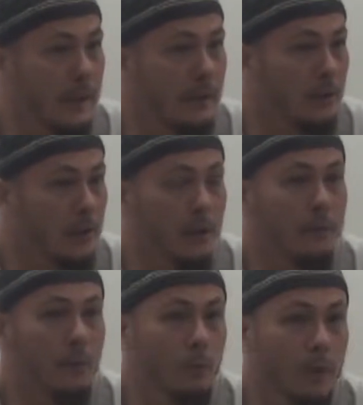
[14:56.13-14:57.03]
and I was going
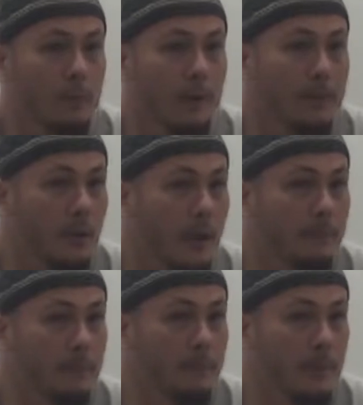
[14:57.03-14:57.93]
through a really rough
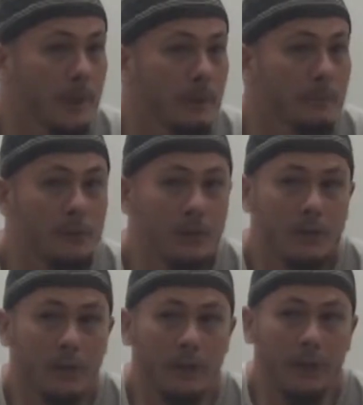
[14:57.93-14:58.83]
time
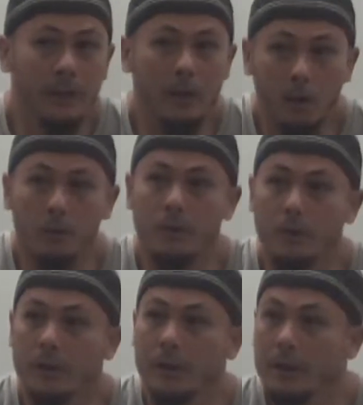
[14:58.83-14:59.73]
just going cold
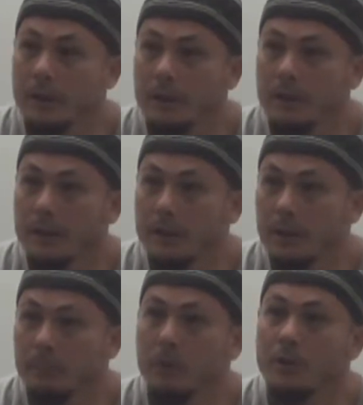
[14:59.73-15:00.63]
turkey,
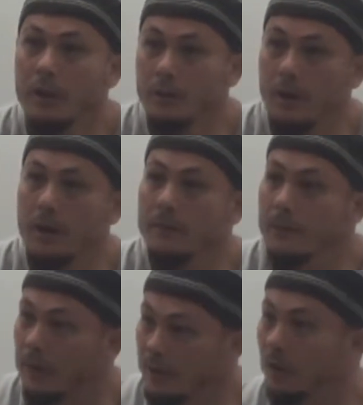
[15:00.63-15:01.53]
abusing drugs for
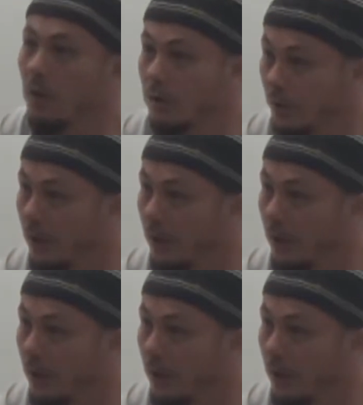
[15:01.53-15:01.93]
such a long